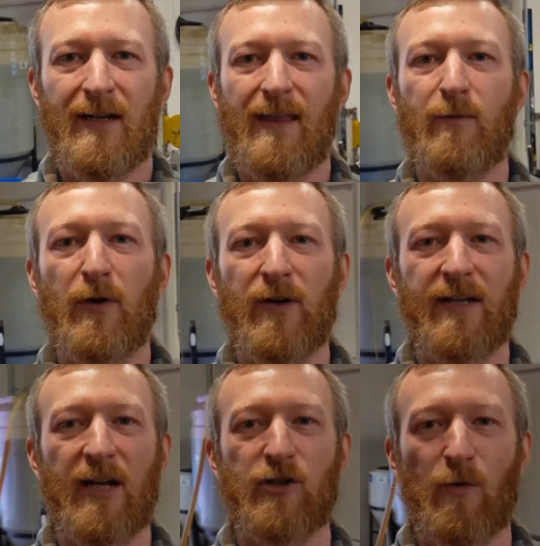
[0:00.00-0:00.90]
Then we were
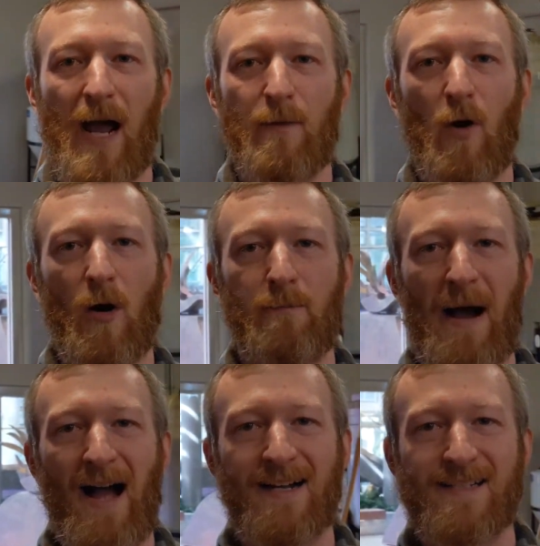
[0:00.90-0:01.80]
in a drywall
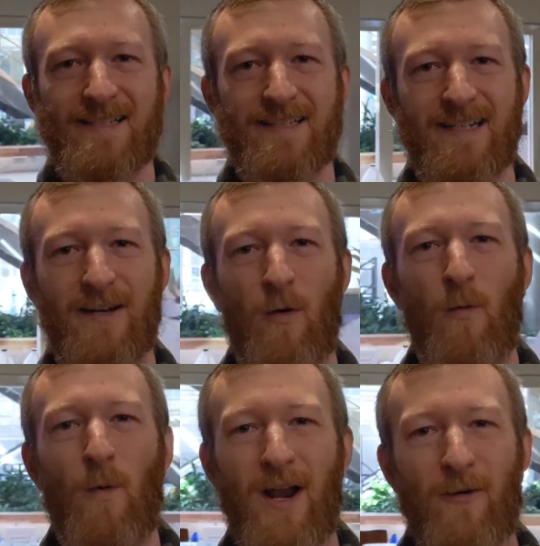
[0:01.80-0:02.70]
box in a
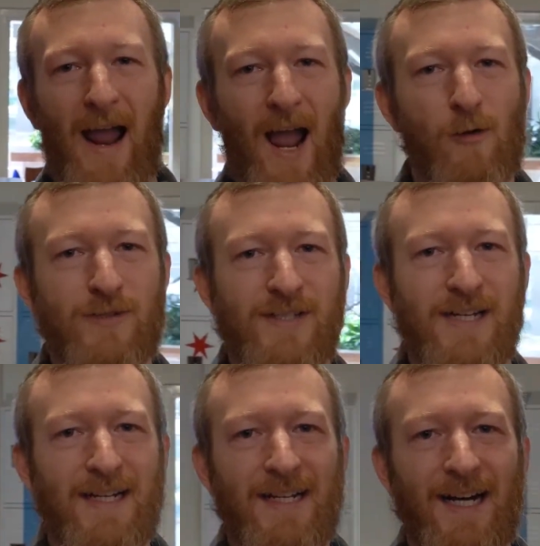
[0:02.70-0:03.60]
warehouse